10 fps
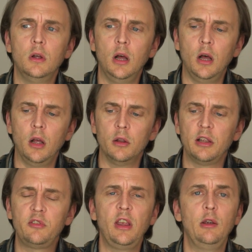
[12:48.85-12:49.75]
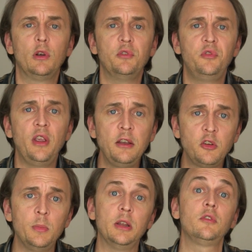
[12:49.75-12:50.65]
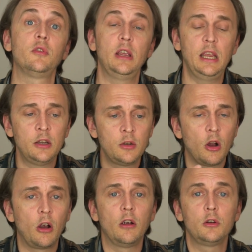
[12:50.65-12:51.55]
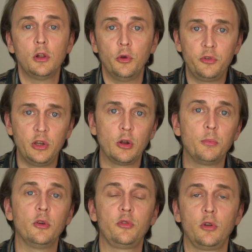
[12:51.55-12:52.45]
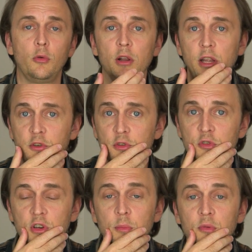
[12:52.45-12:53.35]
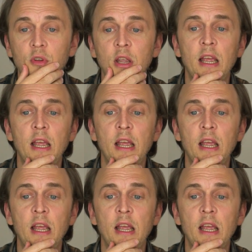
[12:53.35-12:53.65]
let's say, resentment in our close interpersonal relationships.